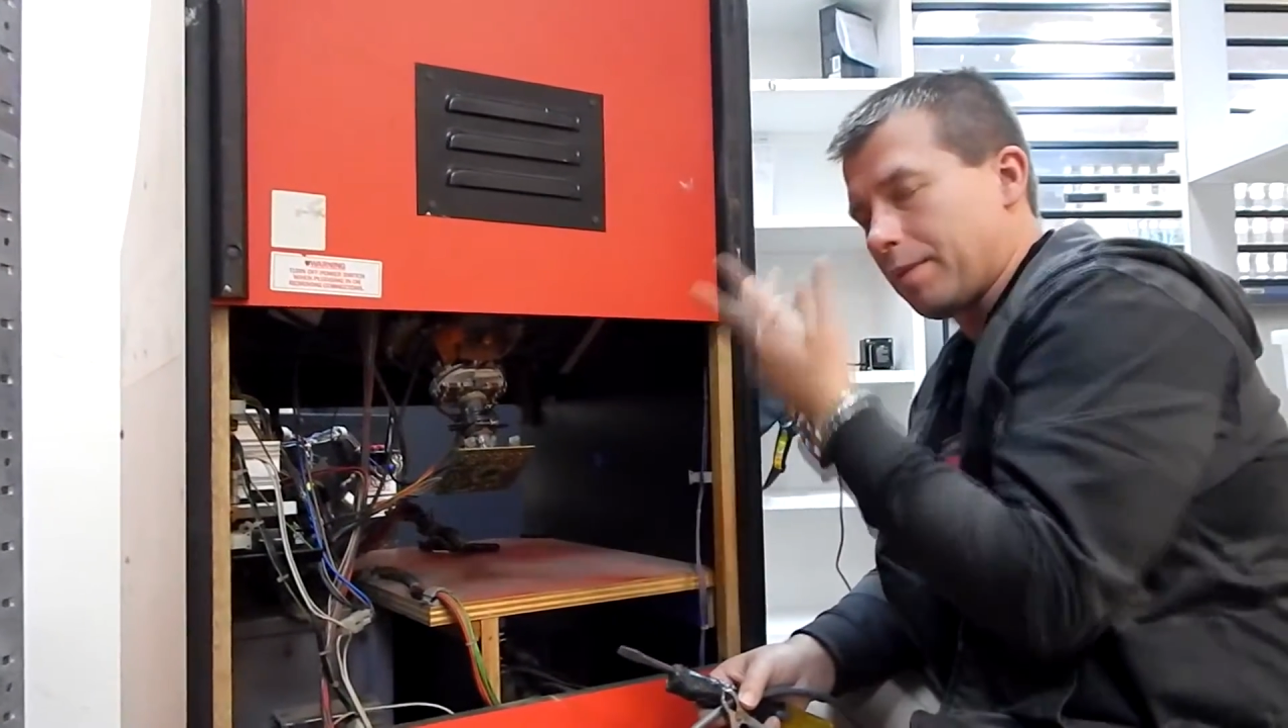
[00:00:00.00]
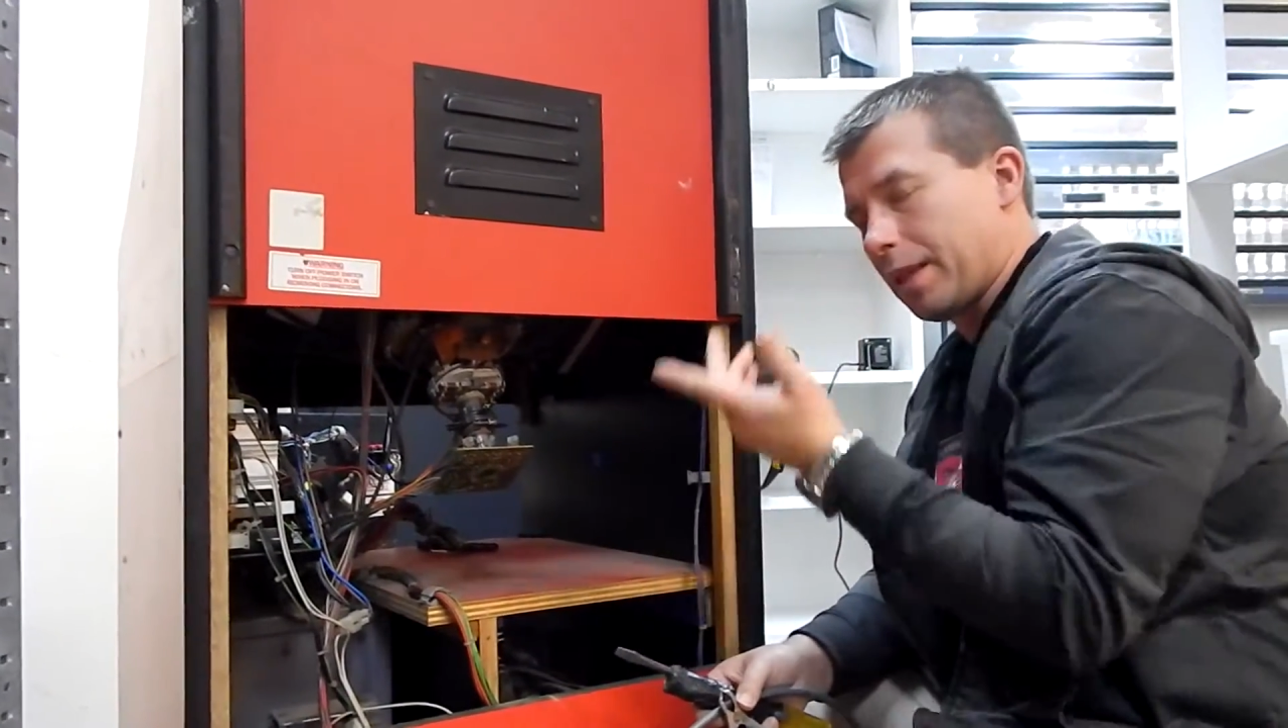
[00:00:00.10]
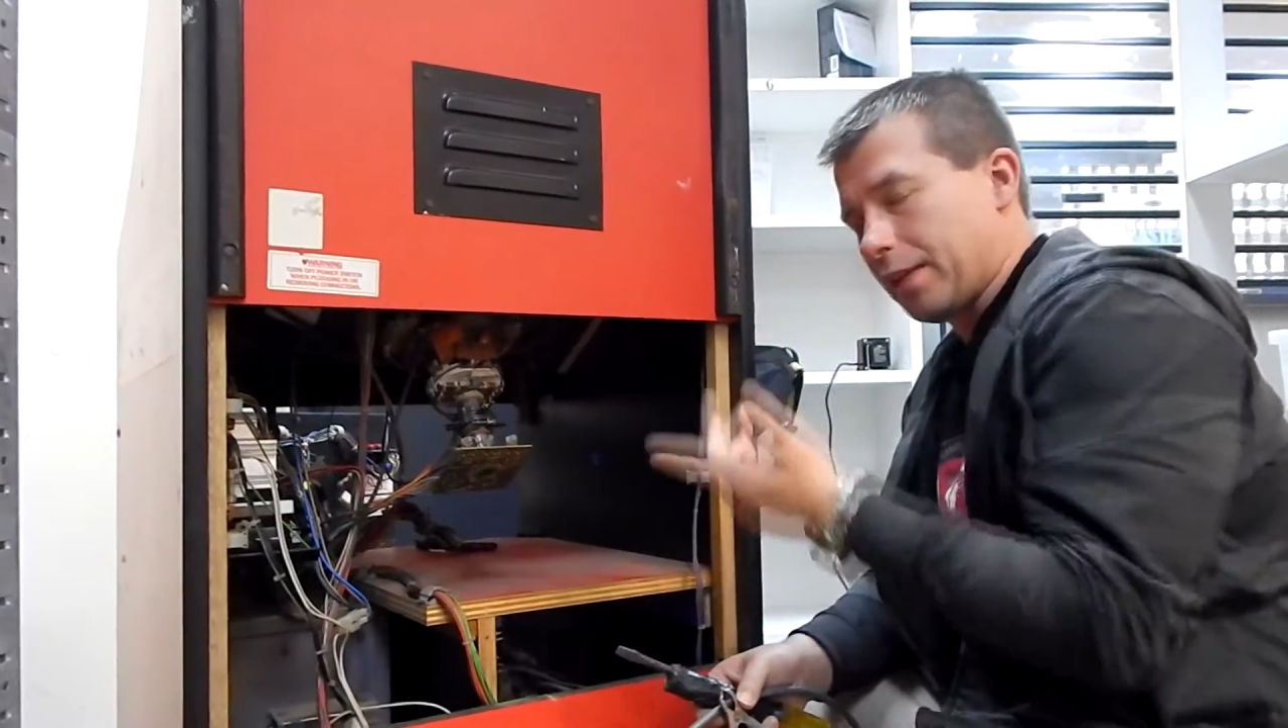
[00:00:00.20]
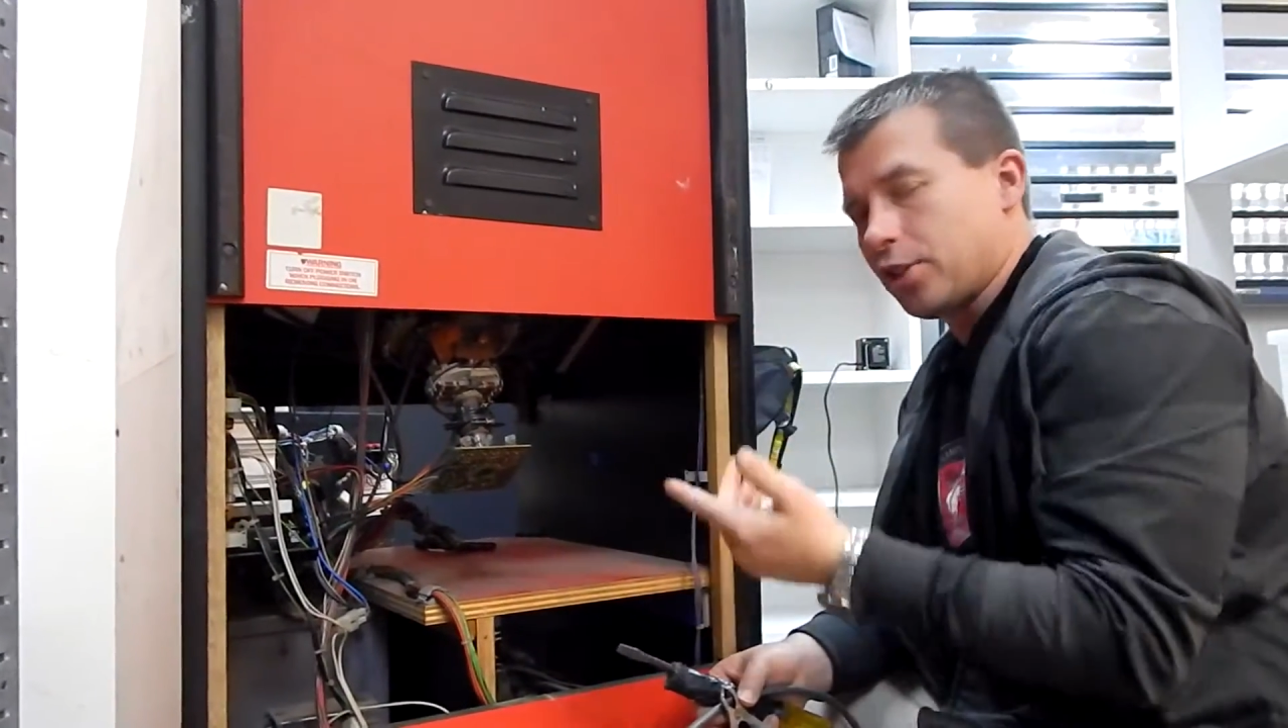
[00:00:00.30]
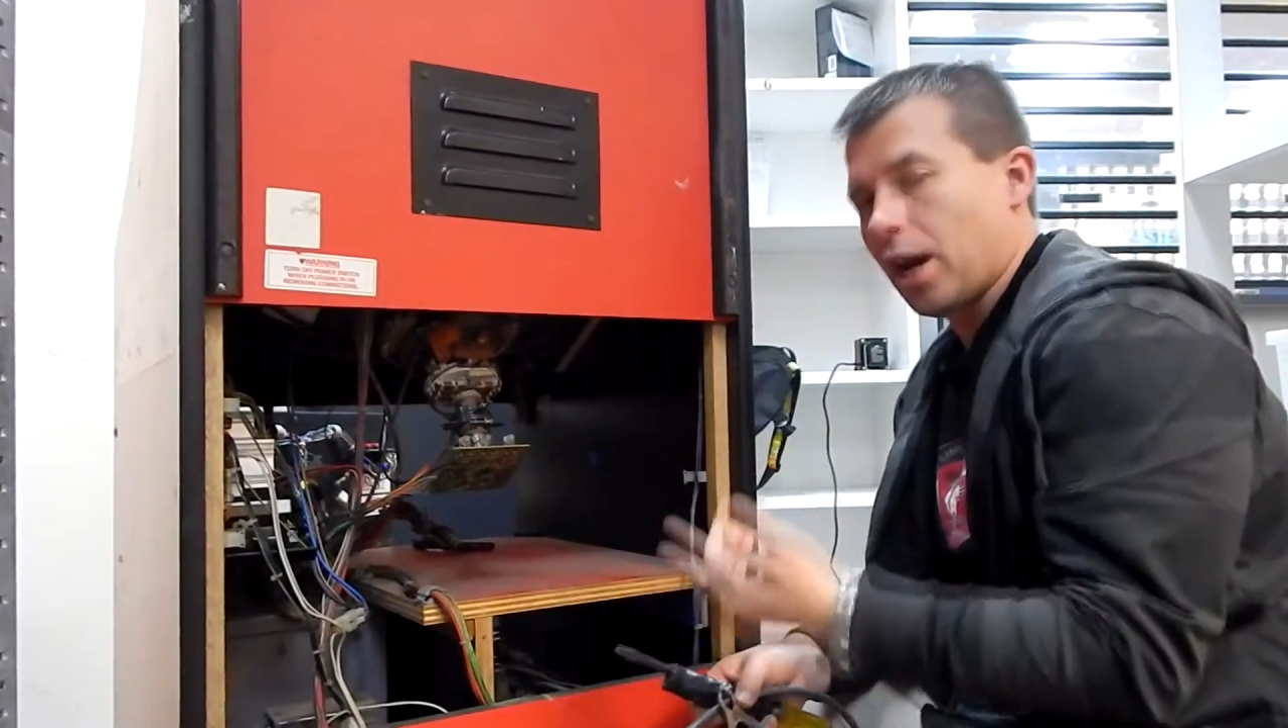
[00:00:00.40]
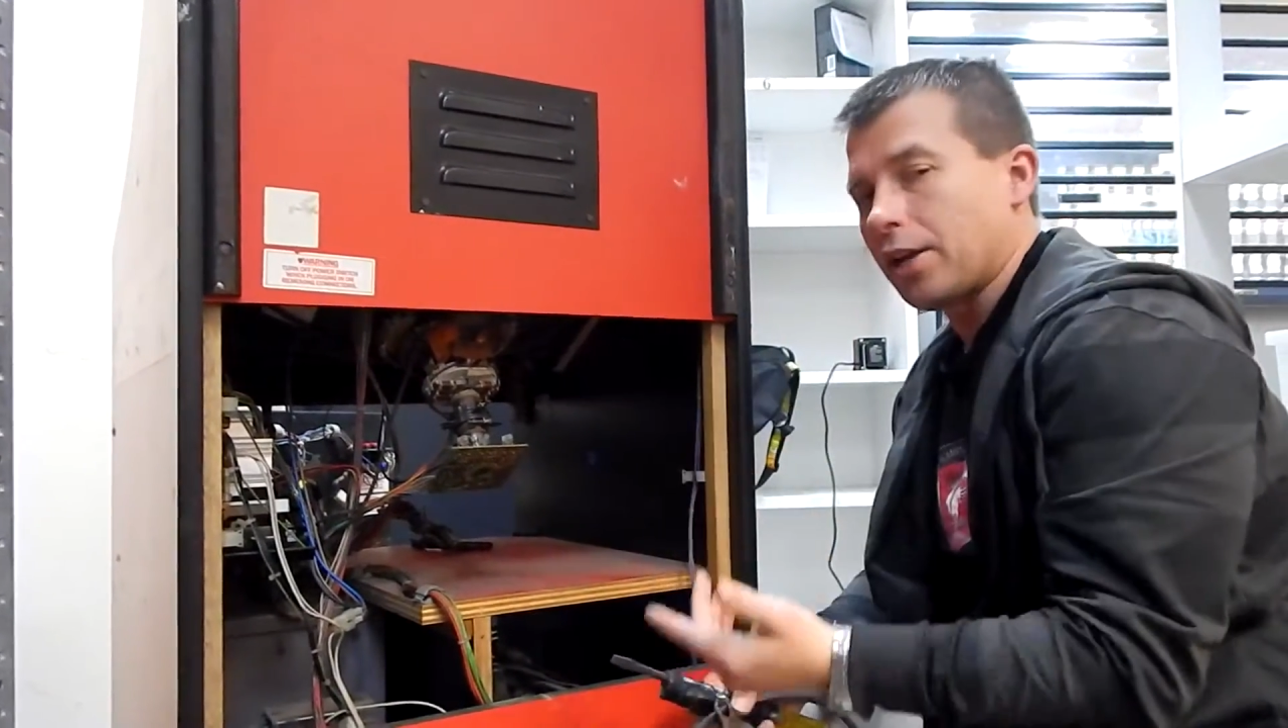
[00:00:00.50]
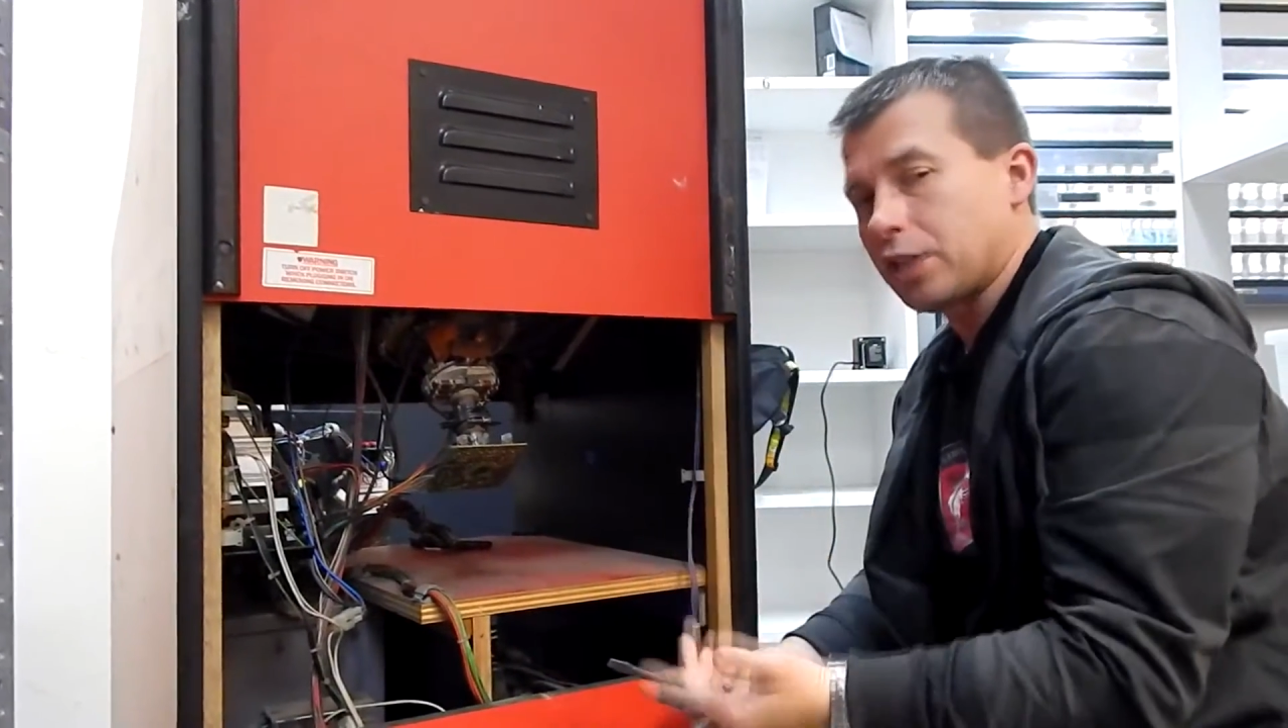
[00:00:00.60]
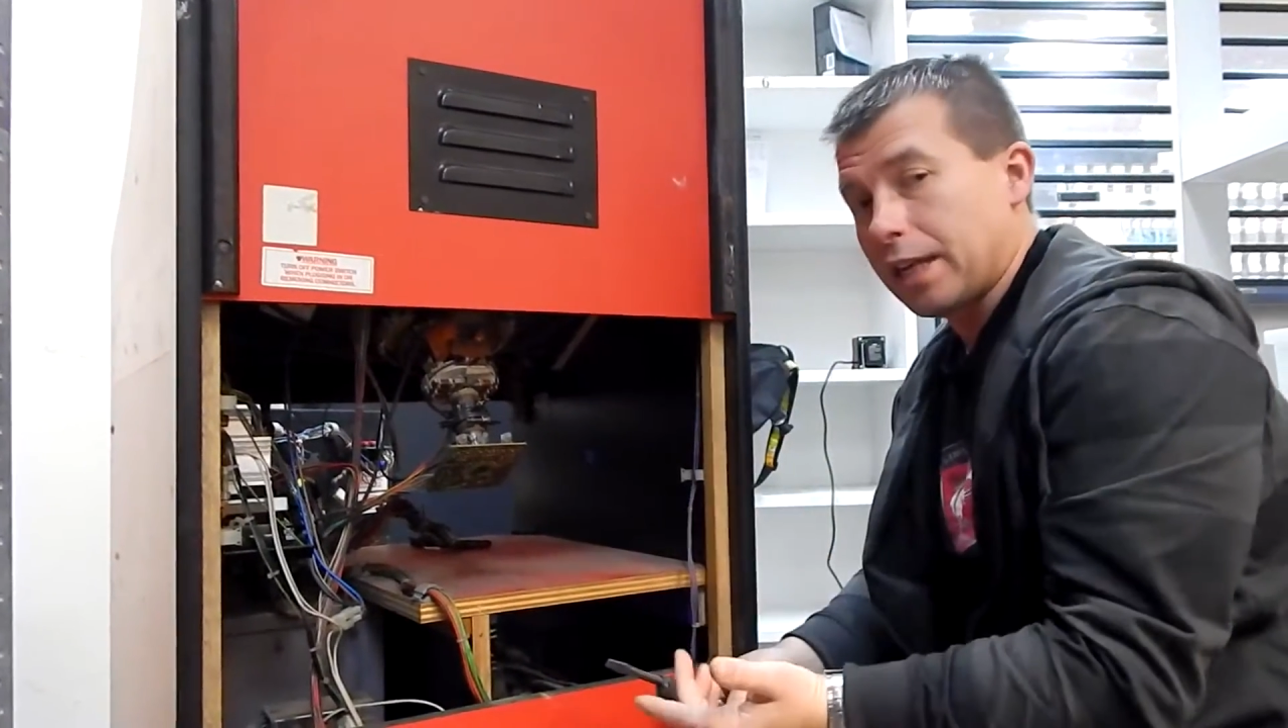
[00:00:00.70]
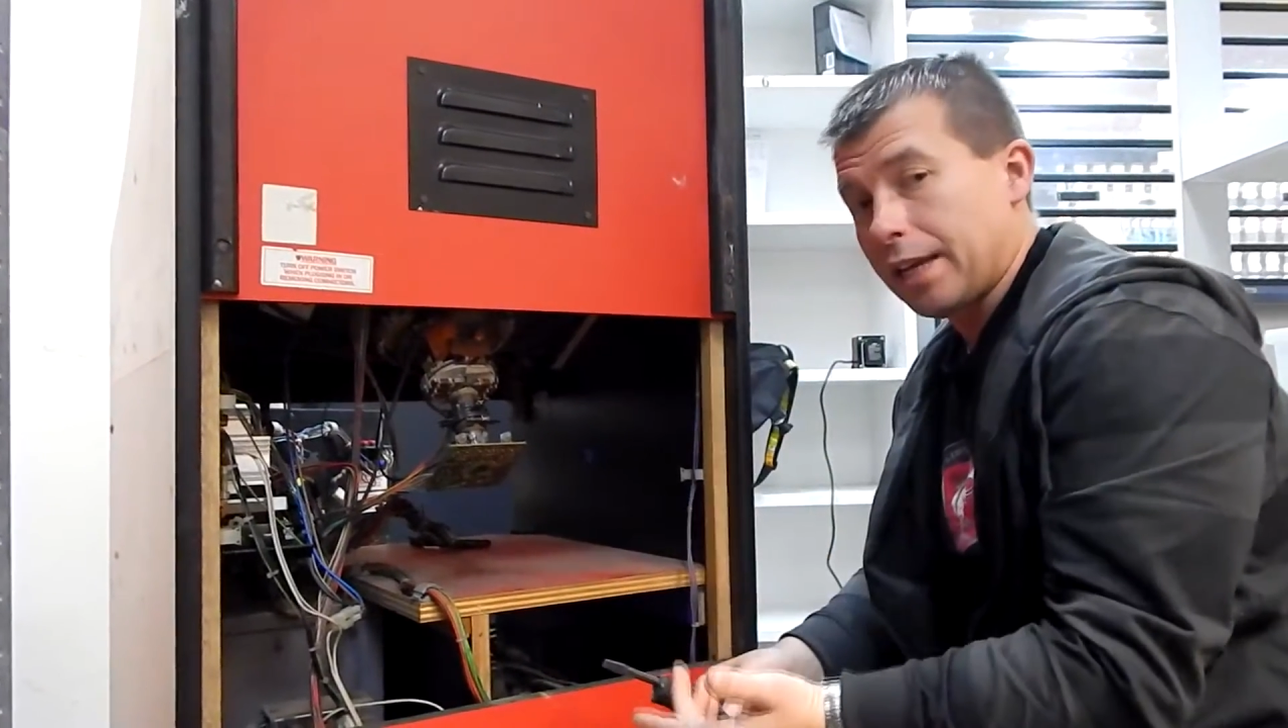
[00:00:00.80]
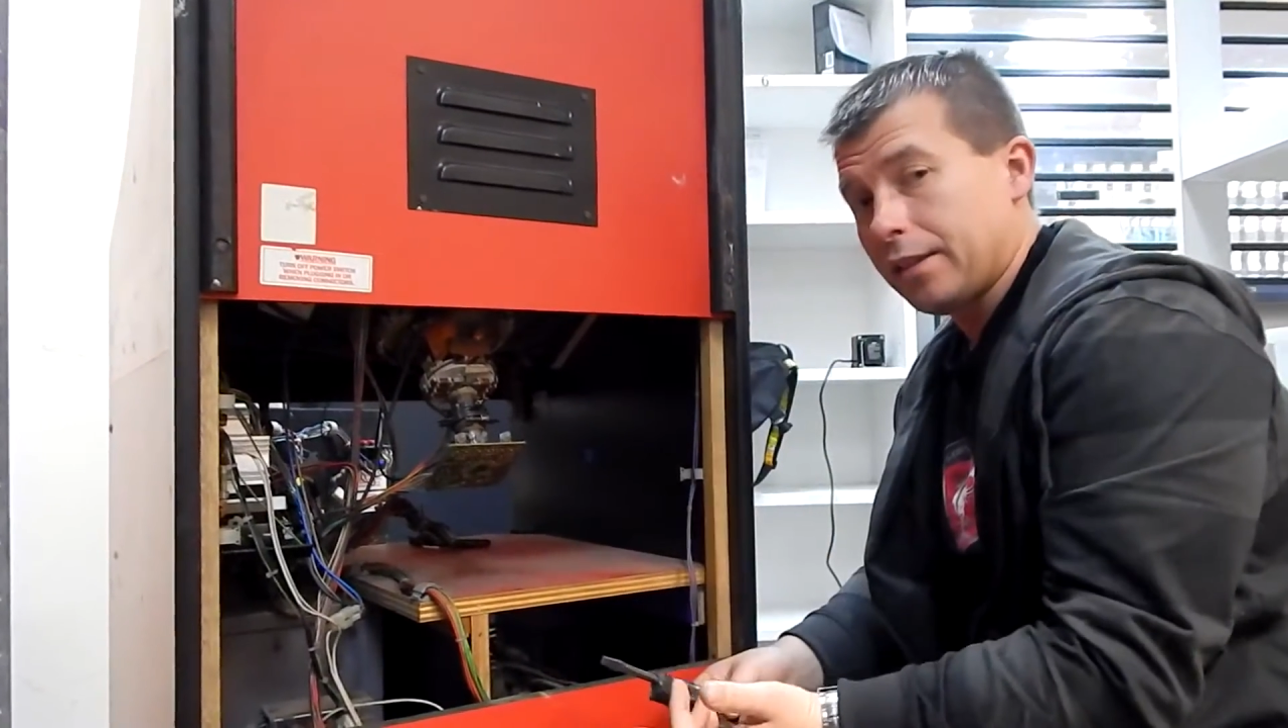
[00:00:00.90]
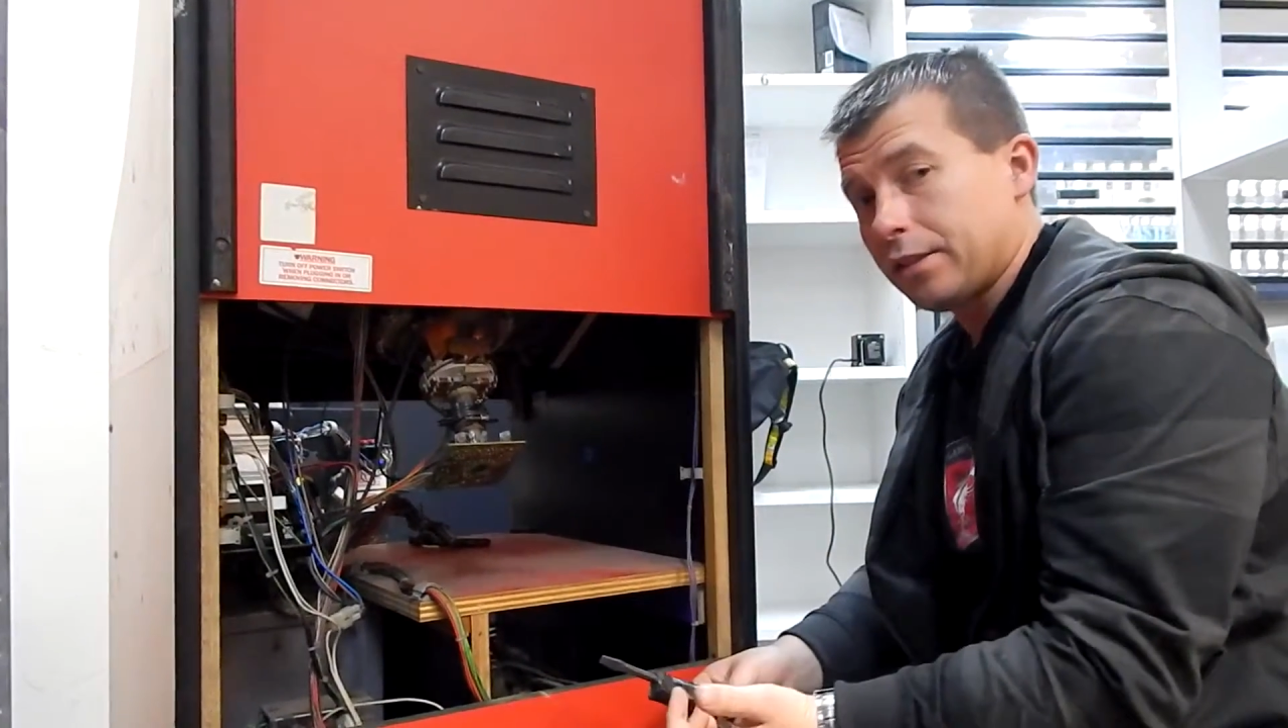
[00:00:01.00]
of that charge again,